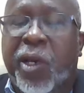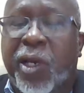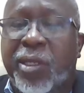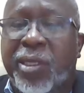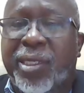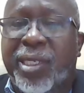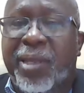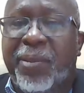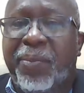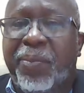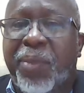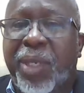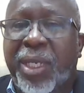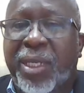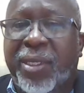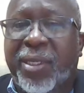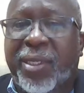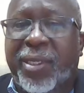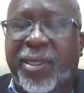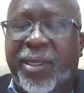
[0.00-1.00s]
Consli
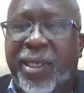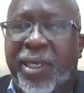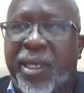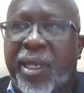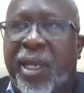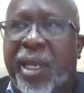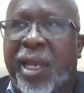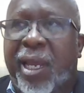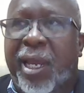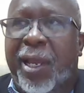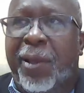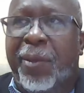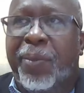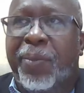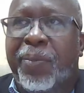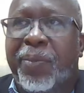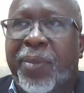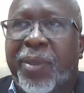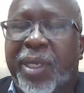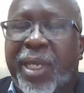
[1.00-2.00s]
meets
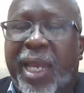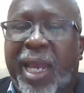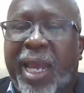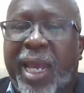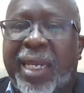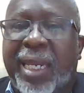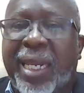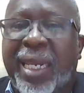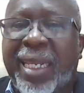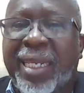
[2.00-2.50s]
at